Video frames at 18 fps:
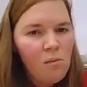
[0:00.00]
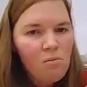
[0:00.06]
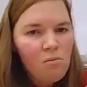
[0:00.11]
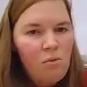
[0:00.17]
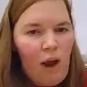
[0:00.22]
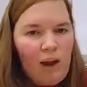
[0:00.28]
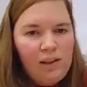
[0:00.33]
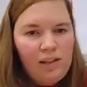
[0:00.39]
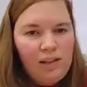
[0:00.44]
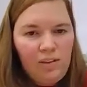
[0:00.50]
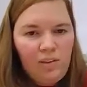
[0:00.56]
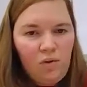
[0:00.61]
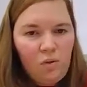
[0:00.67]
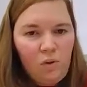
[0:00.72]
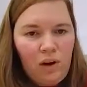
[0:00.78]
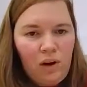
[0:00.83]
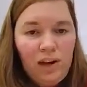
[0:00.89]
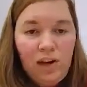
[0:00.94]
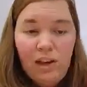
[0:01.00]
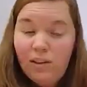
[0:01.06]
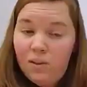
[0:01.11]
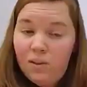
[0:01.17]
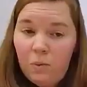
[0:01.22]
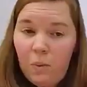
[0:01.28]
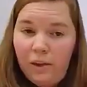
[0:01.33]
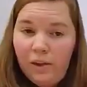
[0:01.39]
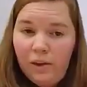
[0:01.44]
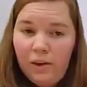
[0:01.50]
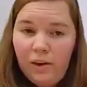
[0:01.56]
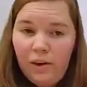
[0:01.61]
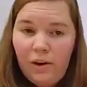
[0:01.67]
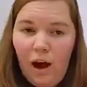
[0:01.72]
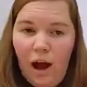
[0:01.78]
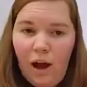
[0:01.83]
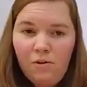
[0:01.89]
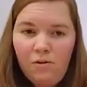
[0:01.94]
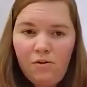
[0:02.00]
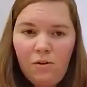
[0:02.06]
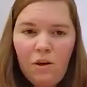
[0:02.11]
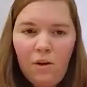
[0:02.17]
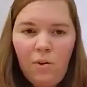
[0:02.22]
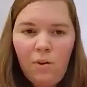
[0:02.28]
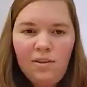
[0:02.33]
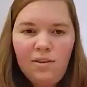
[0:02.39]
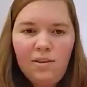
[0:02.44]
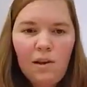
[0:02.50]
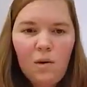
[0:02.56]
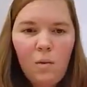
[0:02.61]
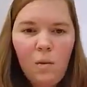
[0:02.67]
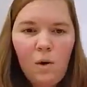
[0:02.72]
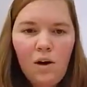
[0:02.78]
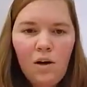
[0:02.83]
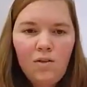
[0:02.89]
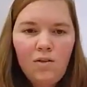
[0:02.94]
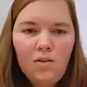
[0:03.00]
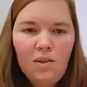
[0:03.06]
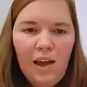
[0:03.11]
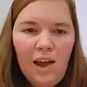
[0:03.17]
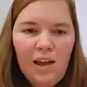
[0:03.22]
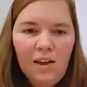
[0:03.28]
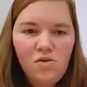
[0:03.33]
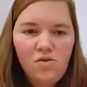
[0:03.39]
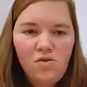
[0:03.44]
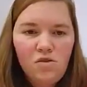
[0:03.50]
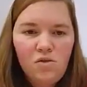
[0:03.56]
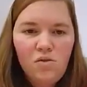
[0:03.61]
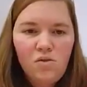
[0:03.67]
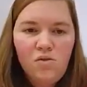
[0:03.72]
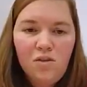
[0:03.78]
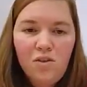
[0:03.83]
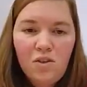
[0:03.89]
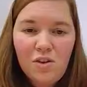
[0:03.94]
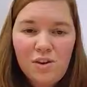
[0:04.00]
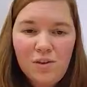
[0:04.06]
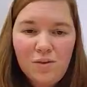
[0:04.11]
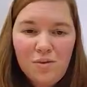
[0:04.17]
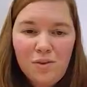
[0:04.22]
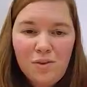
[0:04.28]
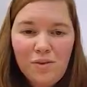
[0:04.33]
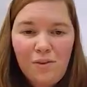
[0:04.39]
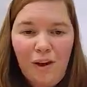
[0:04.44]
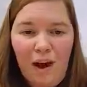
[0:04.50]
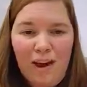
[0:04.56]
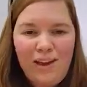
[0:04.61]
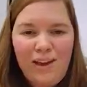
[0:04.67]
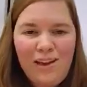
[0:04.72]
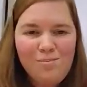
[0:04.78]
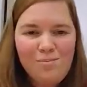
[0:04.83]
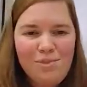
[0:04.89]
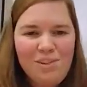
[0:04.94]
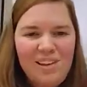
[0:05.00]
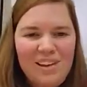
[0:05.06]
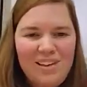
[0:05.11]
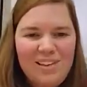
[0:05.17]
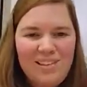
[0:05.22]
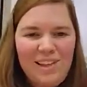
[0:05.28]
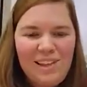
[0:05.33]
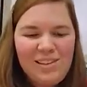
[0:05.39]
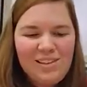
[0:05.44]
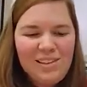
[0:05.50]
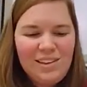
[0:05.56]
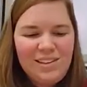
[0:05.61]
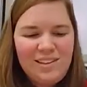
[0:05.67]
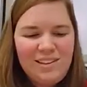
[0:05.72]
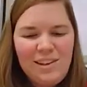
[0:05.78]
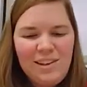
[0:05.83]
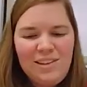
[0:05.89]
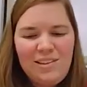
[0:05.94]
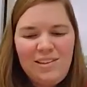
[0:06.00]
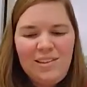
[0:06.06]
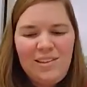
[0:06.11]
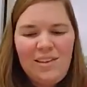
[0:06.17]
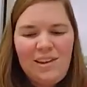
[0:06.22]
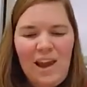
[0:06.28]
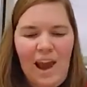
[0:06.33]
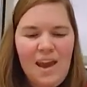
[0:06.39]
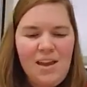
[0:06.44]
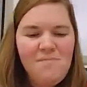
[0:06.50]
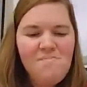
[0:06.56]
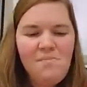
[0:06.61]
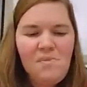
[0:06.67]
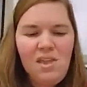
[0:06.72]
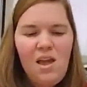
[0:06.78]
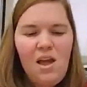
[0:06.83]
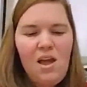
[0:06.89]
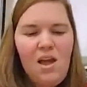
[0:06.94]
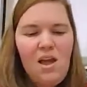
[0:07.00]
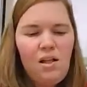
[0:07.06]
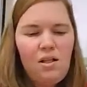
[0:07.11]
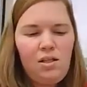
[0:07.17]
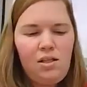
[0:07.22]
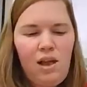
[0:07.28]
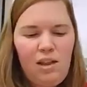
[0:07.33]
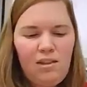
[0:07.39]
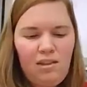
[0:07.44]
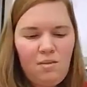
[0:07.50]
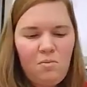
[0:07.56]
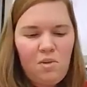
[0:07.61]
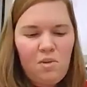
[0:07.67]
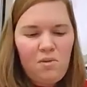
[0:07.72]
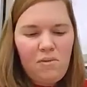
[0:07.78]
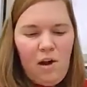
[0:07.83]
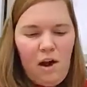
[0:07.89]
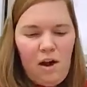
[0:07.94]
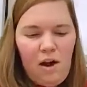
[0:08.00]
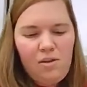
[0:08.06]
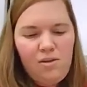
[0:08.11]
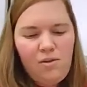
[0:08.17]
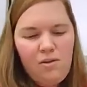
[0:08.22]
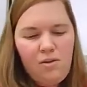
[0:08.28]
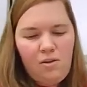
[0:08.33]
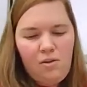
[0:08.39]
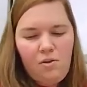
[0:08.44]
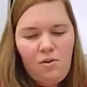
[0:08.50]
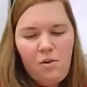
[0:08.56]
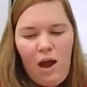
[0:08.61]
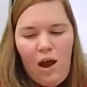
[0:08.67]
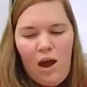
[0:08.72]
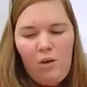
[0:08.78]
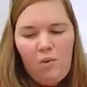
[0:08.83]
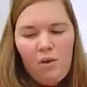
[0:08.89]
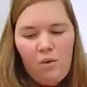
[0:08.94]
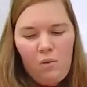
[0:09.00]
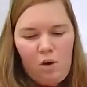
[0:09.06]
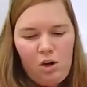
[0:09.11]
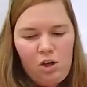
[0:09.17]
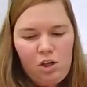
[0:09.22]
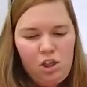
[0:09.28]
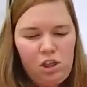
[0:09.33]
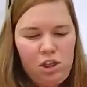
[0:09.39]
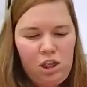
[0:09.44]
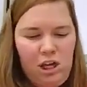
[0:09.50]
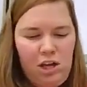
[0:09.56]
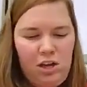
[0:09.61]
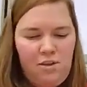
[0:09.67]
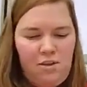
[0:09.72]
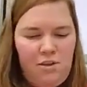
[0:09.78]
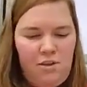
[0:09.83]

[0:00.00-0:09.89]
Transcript: Practice reading and spelling your high frequency words and choose 2 to write complete sentences today. Let's move on to our worksheet.